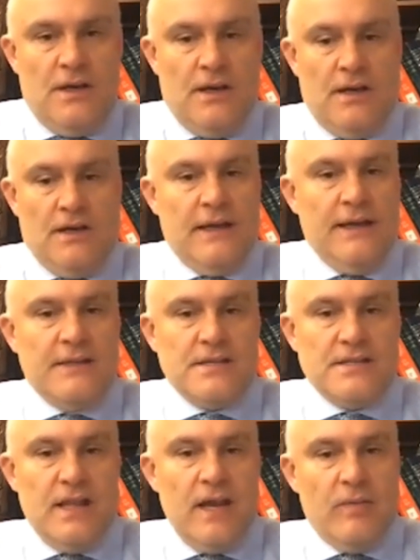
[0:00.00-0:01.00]
like
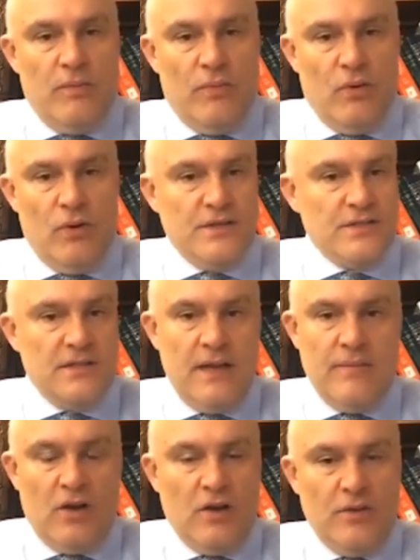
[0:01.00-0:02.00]
this labor board, this
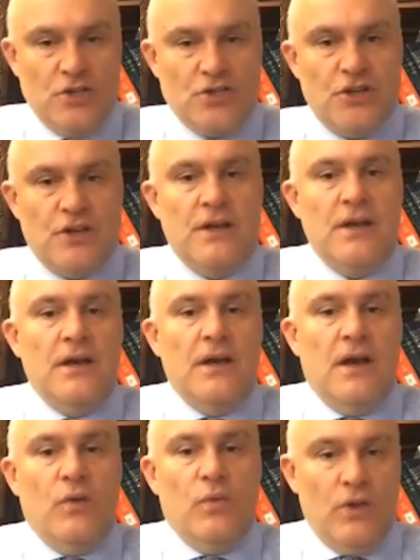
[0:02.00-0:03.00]
labor commission,
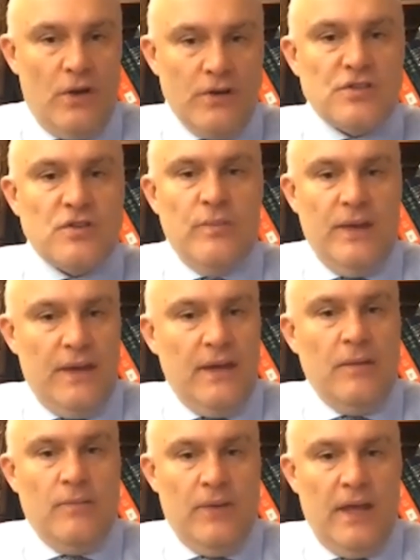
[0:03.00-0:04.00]
will also
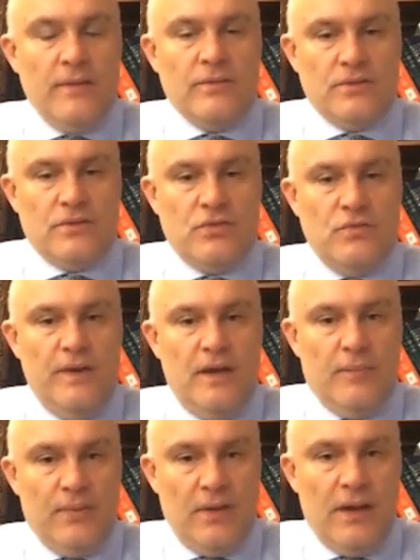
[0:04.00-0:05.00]
be able to be
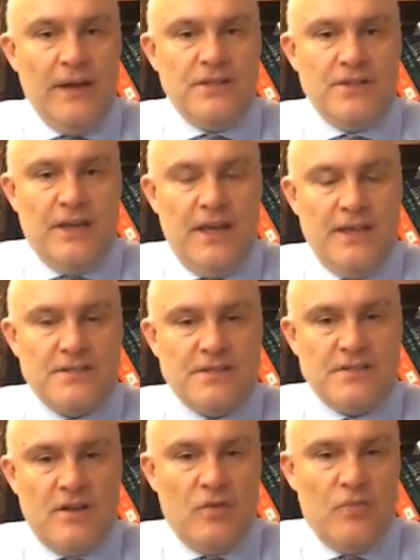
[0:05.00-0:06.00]
applied to
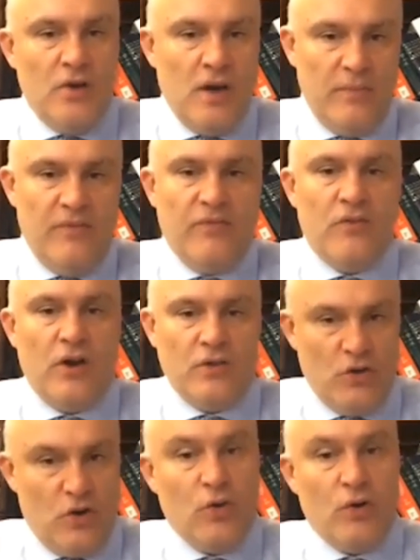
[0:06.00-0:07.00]
cases that are brought before
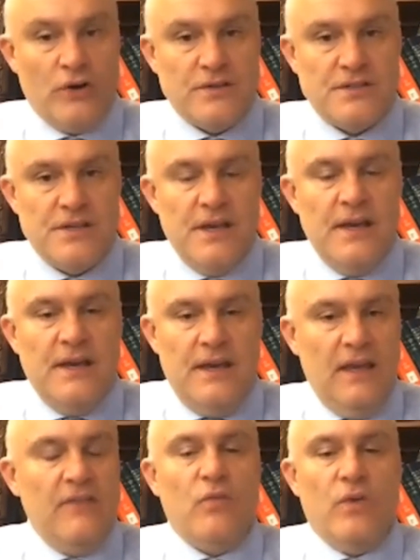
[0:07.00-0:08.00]
other courts,
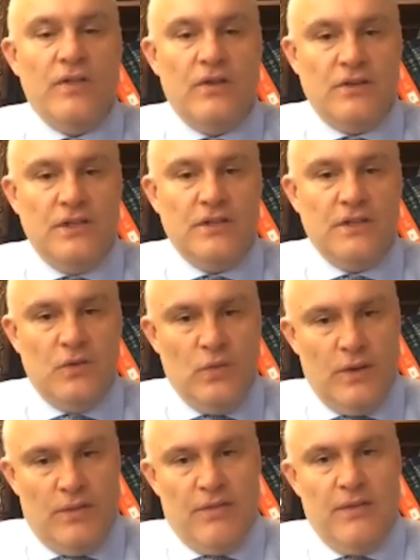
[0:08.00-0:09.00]
even when they're dealing
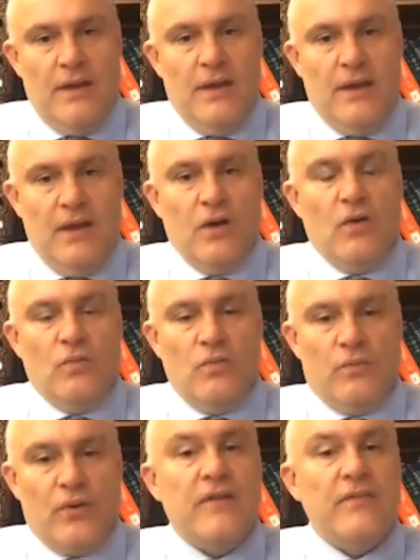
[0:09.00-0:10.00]
with,
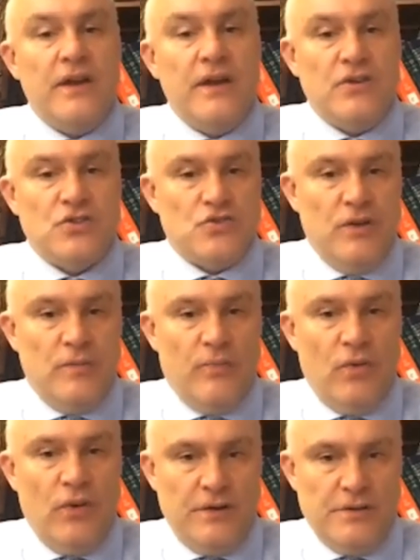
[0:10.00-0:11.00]
private industry
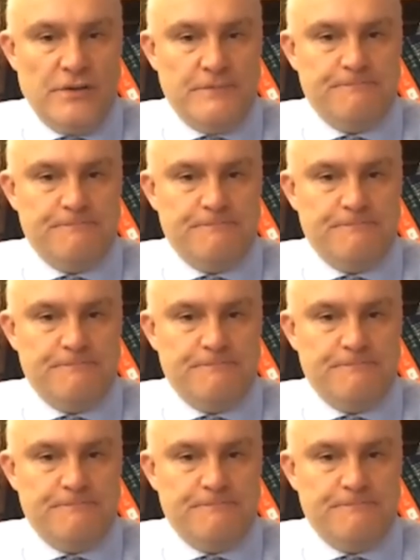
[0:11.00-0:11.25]
employers.